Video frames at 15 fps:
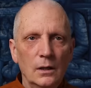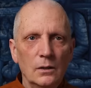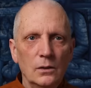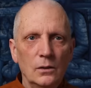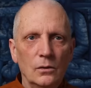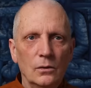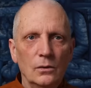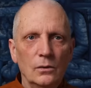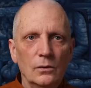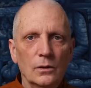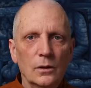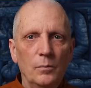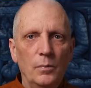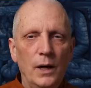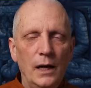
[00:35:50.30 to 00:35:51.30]
your
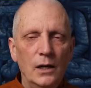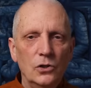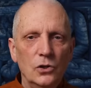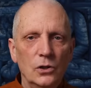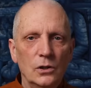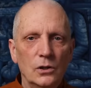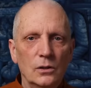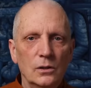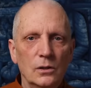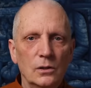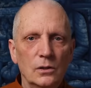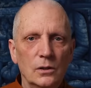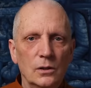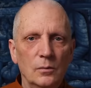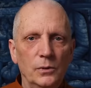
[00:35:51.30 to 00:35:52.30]
compassion is
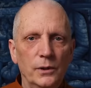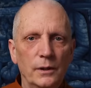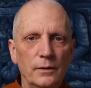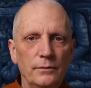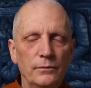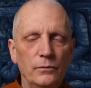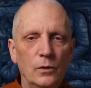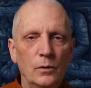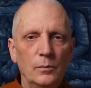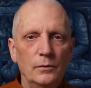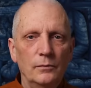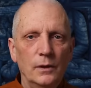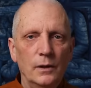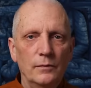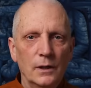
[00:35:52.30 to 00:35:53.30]
is simply a form
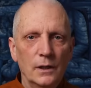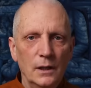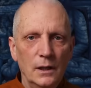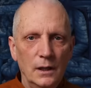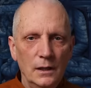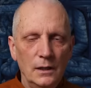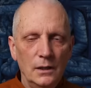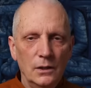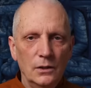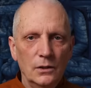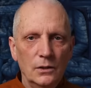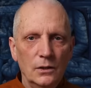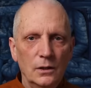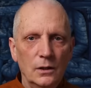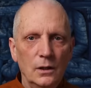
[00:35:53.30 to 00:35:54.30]
of loving
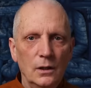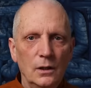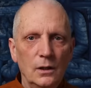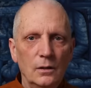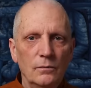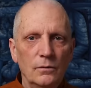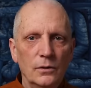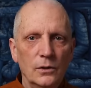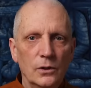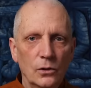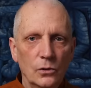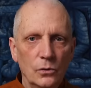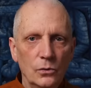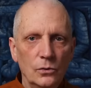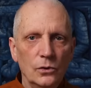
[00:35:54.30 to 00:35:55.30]
kindness for
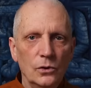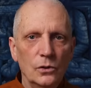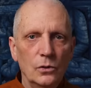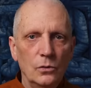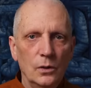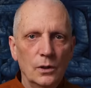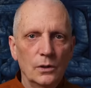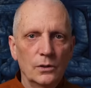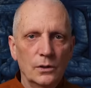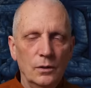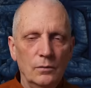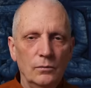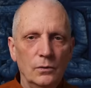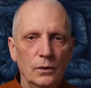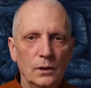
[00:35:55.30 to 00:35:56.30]
those who are
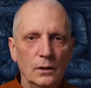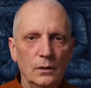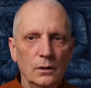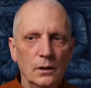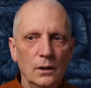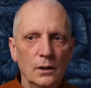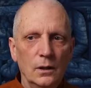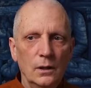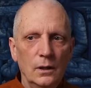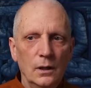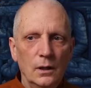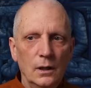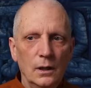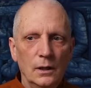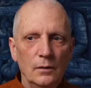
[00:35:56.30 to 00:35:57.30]
suffering,
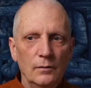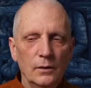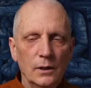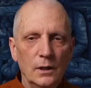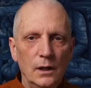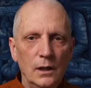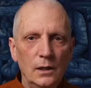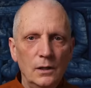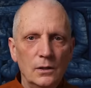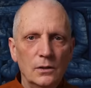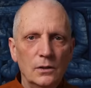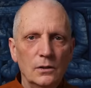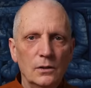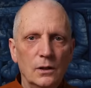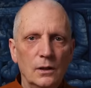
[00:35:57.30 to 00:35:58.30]
and loving
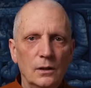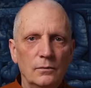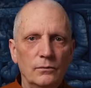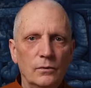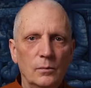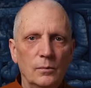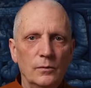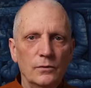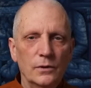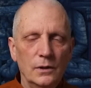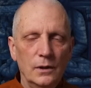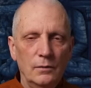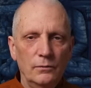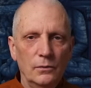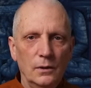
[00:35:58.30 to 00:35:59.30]
kindness is not a form of
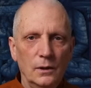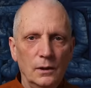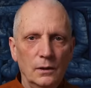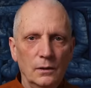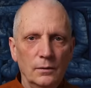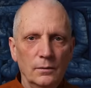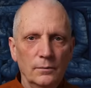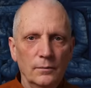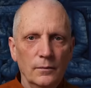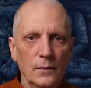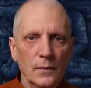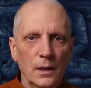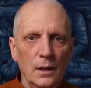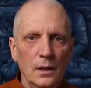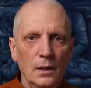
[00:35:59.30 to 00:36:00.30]
suffering.
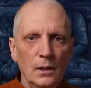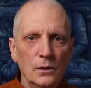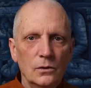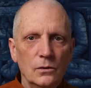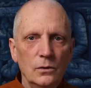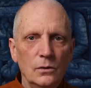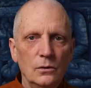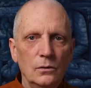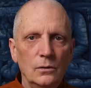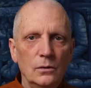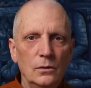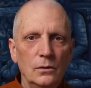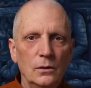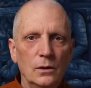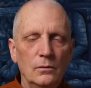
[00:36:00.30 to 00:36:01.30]
So you,
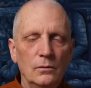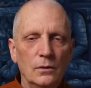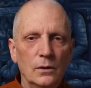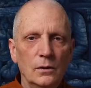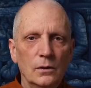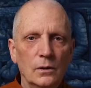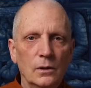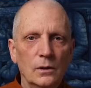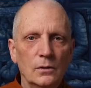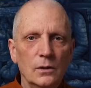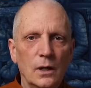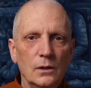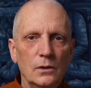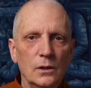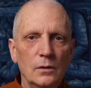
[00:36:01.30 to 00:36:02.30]
and it's
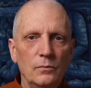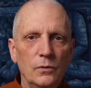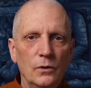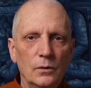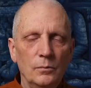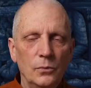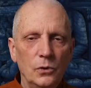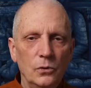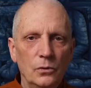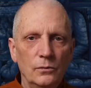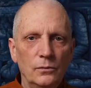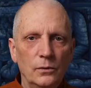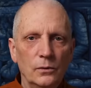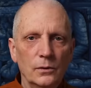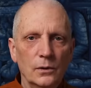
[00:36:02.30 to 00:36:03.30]
actually a very
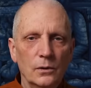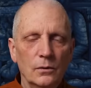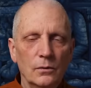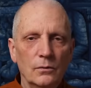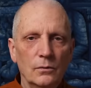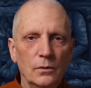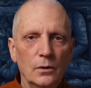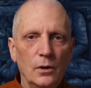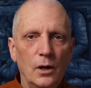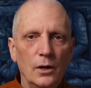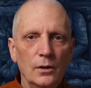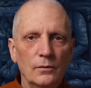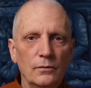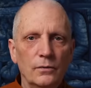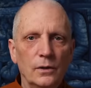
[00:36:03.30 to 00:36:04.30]
beautiful,
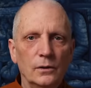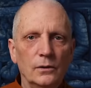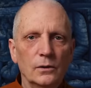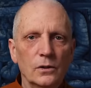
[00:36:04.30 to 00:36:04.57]
heartfelt